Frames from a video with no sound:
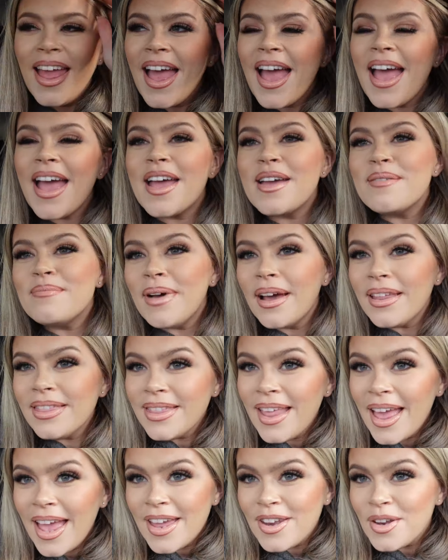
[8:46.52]
And
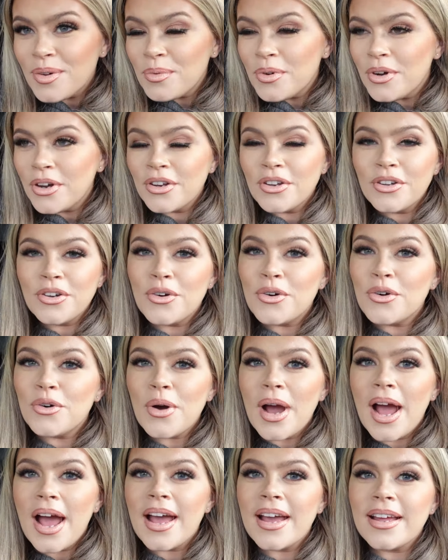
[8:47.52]
then we're gonna
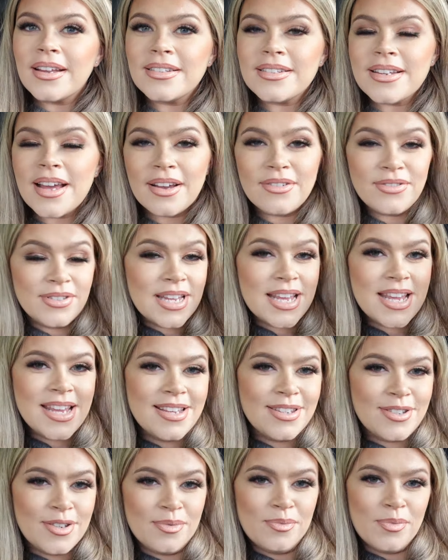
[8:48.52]
go and have tea
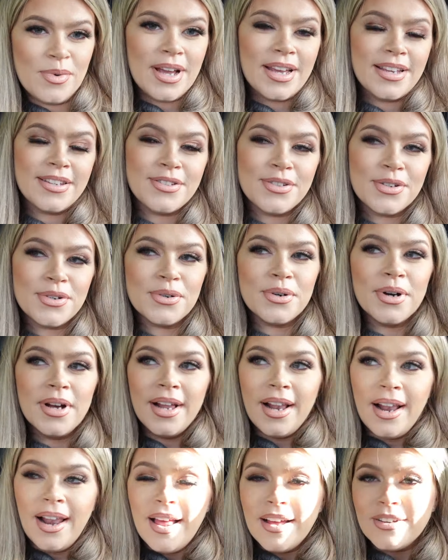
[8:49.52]
somewhere. So
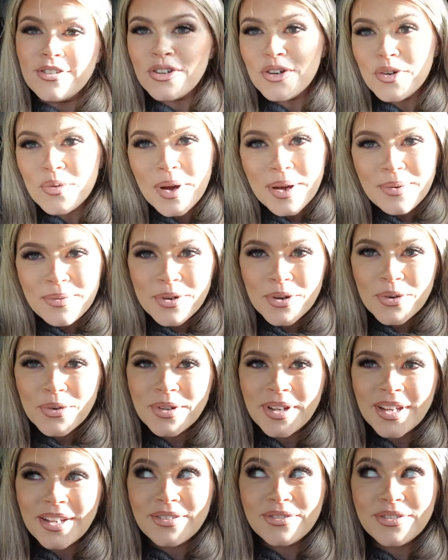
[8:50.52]
don't know where we're going
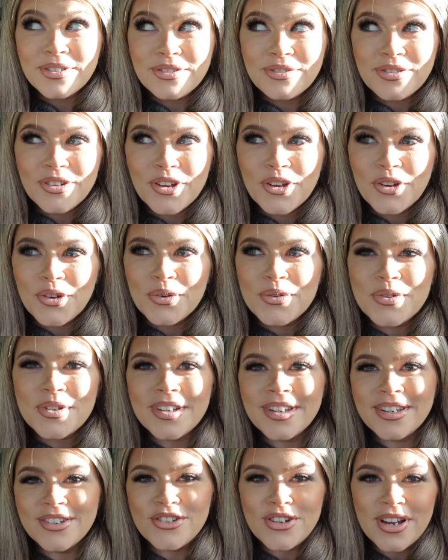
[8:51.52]
yet for food.
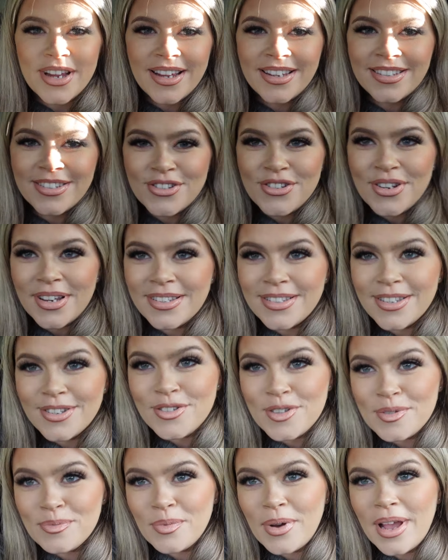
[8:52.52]
Jake suggested
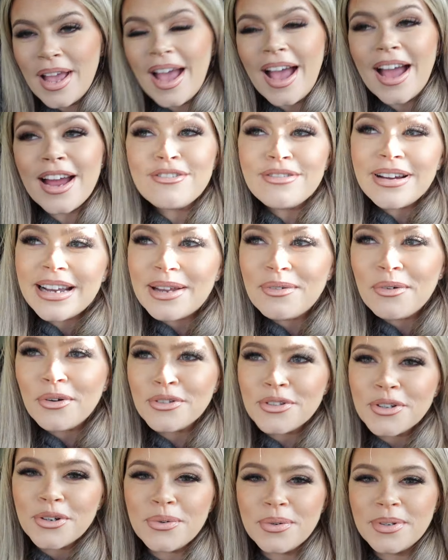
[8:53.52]
somewhere. I really
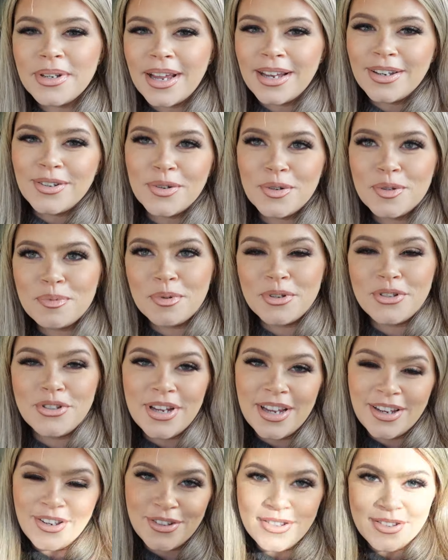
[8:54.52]
wanted to go to Nando's, but
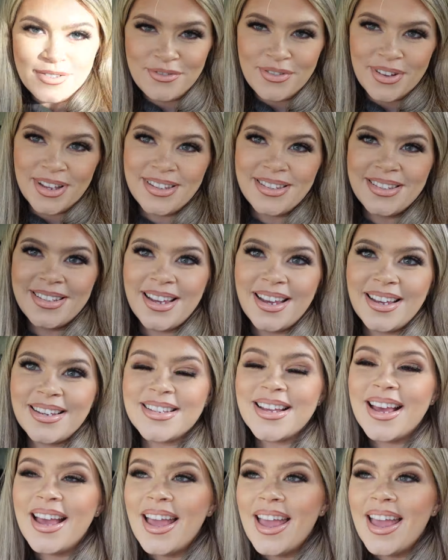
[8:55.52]
Jake doesn't fancy it.